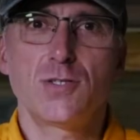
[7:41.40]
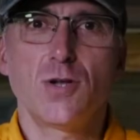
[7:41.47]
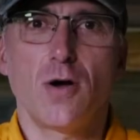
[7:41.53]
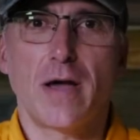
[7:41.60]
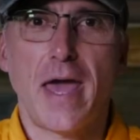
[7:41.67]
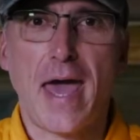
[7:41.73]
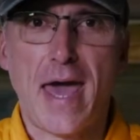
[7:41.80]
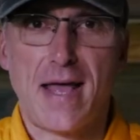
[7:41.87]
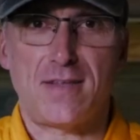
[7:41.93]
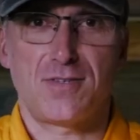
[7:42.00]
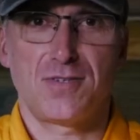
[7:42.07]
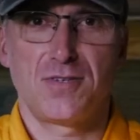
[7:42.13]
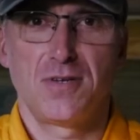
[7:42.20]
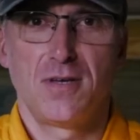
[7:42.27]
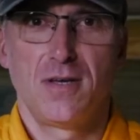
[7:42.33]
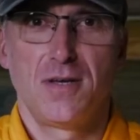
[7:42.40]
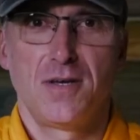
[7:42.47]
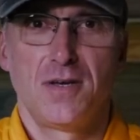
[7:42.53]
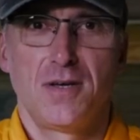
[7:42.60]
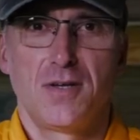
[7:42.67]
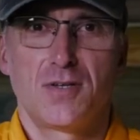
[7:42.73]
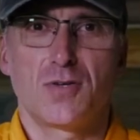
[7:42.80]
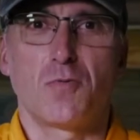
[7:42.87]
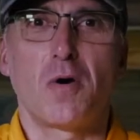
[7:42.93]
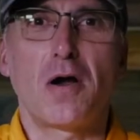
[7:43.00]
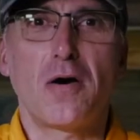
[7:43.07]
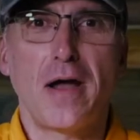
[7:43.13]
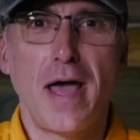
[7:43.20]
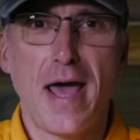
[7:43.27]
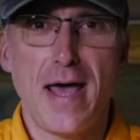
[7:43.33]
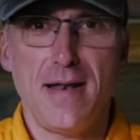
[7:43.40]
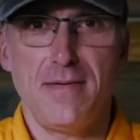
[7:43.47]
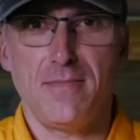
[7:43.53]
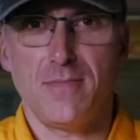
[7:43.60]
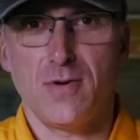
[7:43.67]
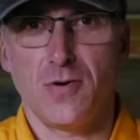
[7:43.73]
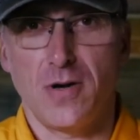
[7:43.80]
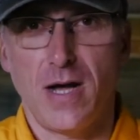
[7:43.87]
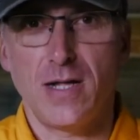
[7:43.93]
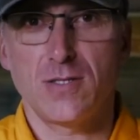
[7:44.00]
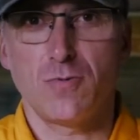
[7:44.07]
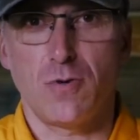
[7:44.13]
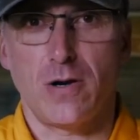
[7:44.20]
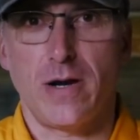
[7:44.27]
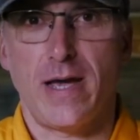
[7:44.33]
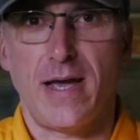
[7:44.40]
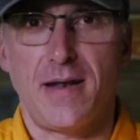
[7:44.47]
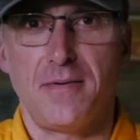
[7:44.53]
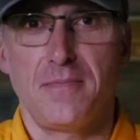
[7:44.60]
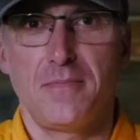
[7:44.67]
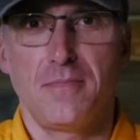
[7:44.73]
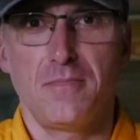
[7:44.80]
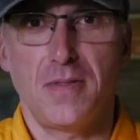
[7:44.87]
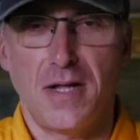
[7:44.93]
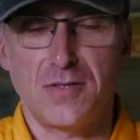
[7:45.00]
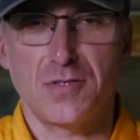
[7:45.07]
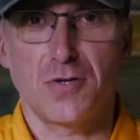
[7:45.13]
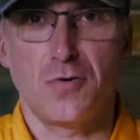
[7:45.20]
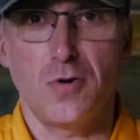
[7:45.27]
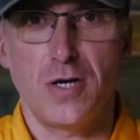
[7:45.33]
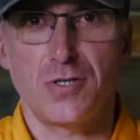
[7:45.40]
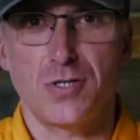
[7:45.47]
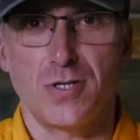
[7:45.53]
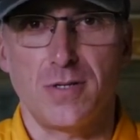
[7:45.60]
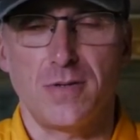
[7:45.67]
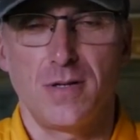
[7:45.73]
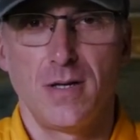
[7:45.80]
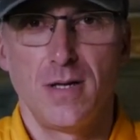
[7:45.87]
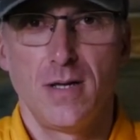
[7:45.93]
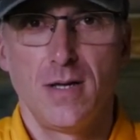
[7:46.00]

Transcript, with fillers: Let's talk hats. To wear a hat or not to wear a hat? That's the question.